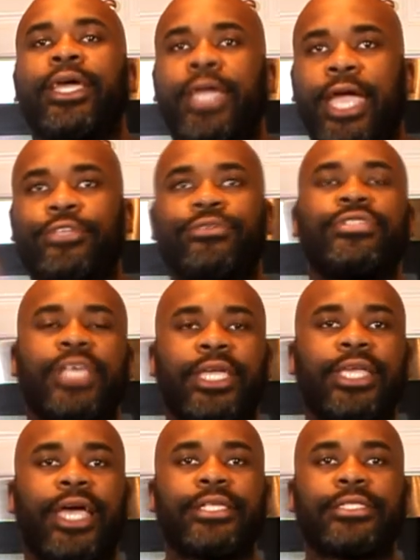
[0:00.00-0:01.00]
and you say,
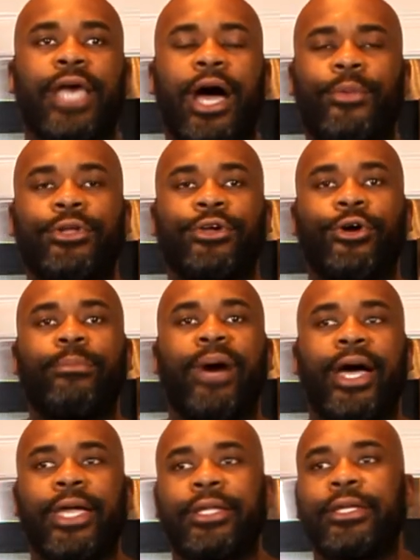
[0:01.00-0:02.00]
yes, I wanna go
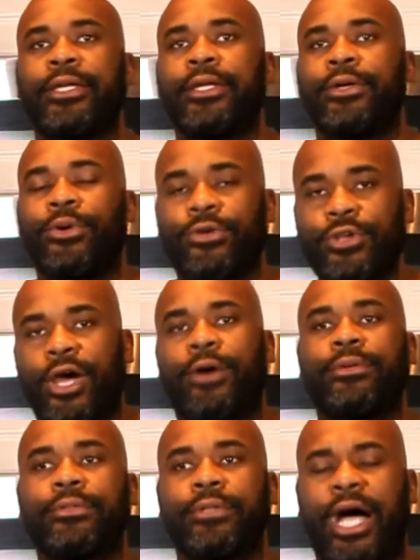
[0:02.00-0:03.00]
buy it. Or
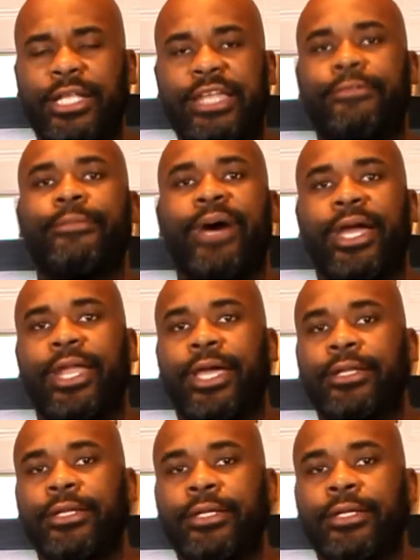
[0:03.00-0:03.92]
no, I'll never buy that.